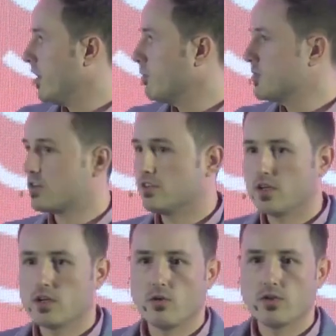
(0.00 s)
which
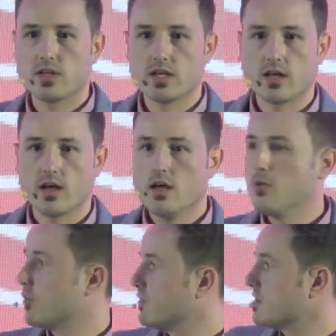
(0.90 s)
contain all the data
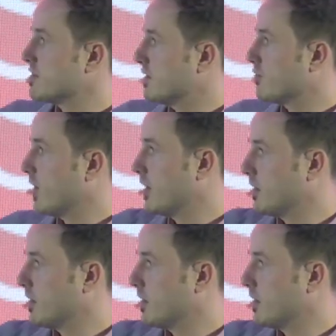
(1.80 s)
previously trained